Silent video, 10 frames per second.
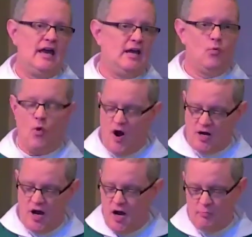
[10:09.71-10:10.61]
and
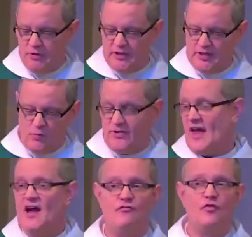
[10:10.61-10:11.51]
walk humbly
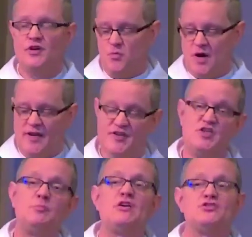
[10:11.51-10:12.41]
with everyone,
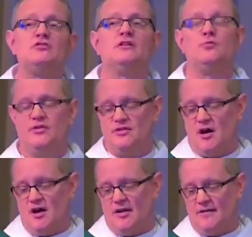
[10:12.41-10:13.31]
especially with
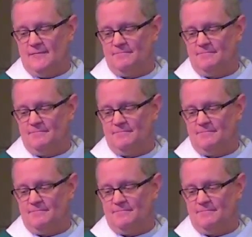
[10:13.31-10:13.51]
God.